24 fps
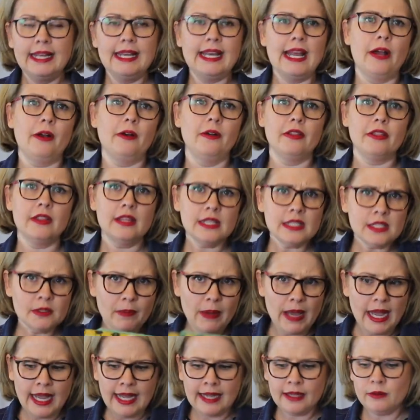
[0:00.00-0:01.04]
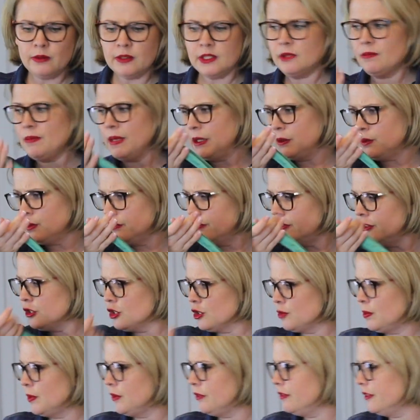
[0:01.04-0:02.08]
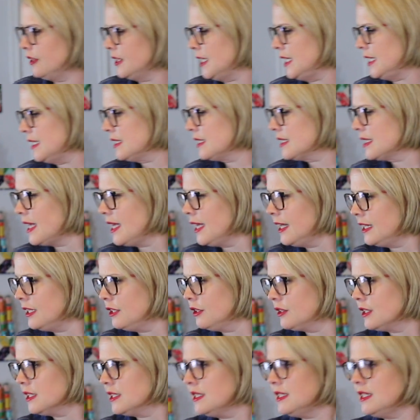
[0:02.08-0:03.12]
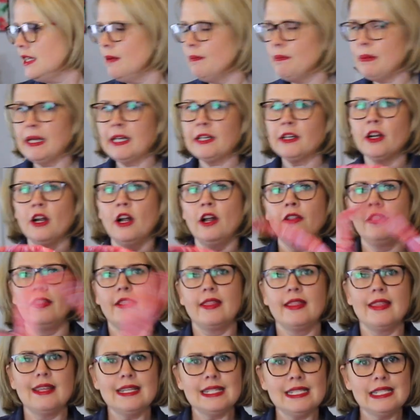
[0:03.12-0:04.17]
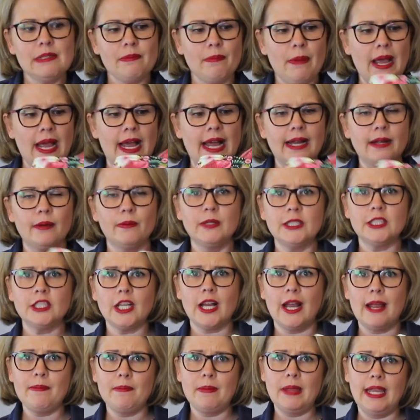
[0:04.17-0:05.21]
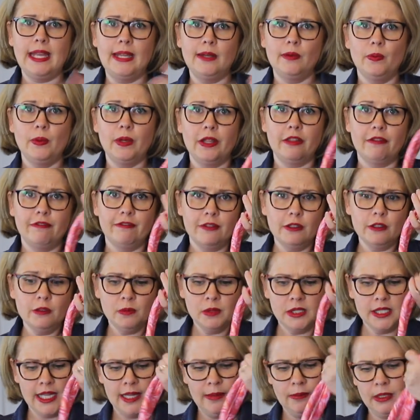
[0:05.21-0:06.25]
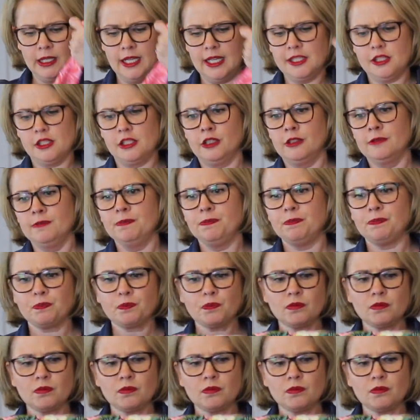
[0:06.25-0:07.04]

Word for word: Now, this bag was made with fusible fleece, and you can see it better on this bag, which I made with foam stabilizer.